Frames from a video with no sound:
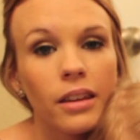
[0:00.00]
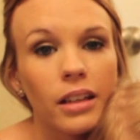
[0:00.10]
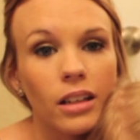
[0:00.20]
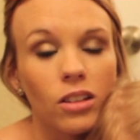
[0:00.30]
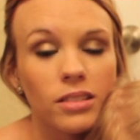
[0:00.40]

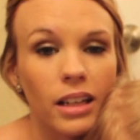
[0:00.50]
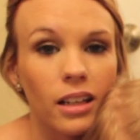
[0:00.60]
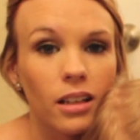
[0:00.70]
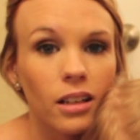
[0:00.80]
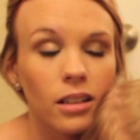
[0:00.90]
then I'll
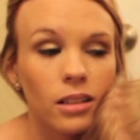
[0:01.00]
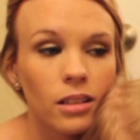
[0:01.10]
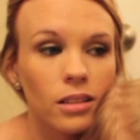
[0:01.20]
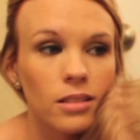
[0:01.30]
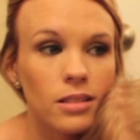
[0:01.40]
take
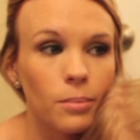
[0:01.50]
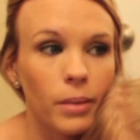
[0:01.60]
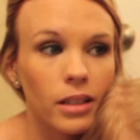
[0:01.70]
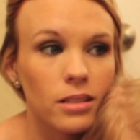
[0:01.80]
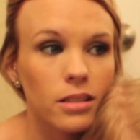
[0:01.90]
some
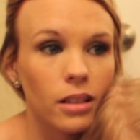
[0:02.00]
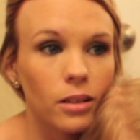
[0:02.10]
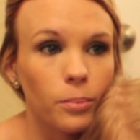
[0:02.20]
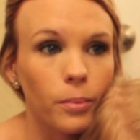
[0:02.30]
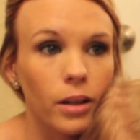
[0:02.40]
medicine.